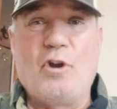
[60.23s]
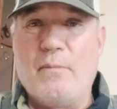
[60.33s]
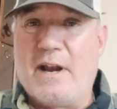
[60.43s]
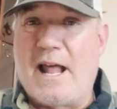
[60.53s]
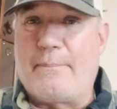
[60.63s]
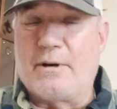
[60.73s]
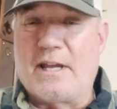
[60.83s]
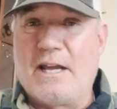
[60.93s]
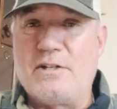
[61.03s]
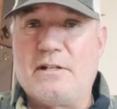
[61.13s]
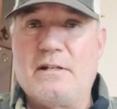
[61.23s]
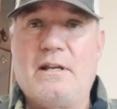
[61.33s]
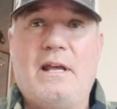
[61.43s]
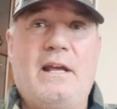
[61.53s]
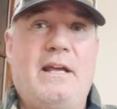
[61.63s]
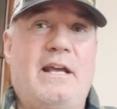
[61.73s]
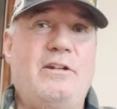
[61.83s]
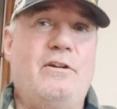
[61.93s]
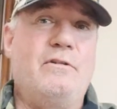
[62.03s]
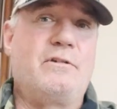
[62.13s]
2-minute application,
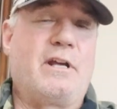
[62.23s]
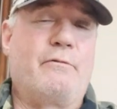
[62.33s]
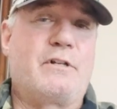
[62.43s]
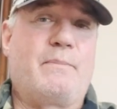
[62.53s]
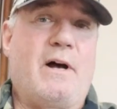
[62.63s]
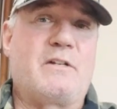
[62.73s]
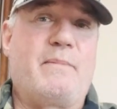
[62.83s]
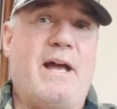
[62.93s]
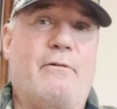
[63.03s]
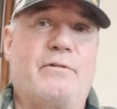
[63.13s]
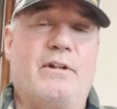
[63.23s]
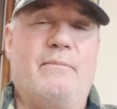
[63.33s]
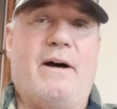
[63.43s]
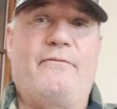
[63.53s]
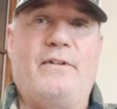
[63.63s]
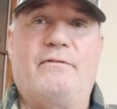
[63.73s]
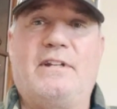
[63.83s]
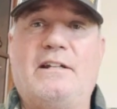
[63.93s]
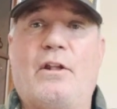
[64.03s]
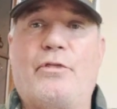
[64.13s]
and you usually get a response back within about
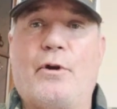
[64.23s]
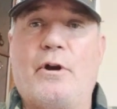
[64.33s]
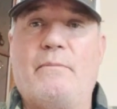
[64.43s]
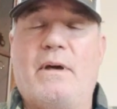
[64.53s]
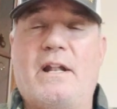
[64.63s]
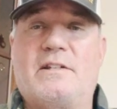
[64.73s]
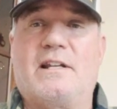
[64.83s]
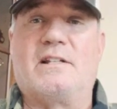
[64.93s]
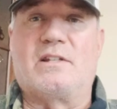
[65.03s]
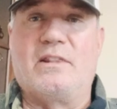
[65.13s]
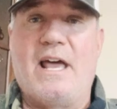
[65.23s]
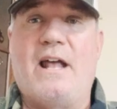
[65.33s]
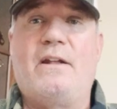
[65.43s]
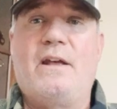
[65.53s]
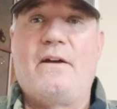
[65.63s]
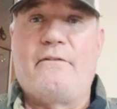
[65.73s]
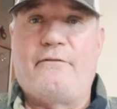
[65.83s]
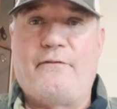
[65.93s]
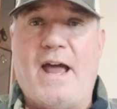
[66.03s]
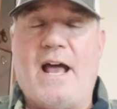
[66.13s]
15 to 30 minutes. It's that
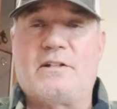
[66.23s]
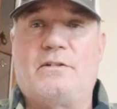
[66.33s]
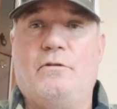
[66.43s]
fast.